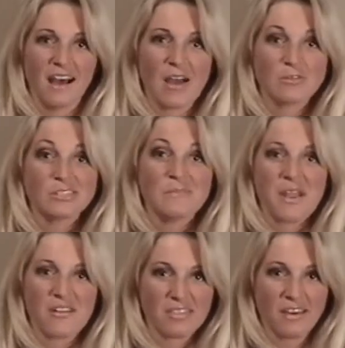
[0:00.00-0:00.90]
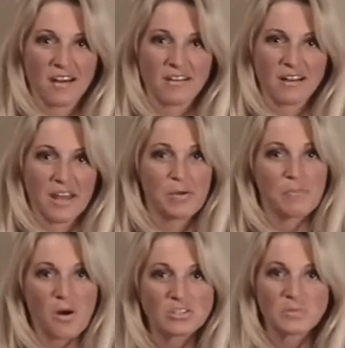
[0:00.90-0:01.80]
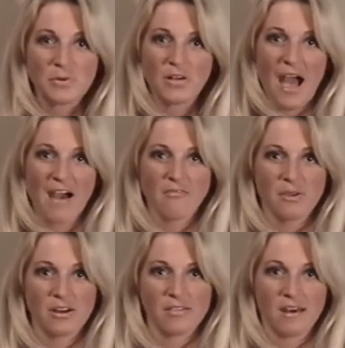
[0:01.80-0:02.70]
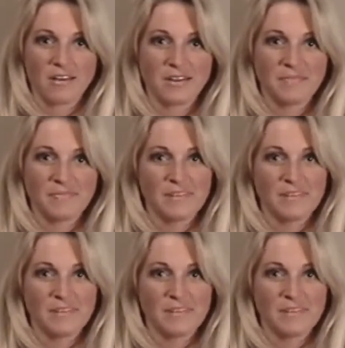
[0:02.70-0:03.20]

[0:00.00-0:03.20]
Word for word: I was a marathoner and a multiple half marathoner.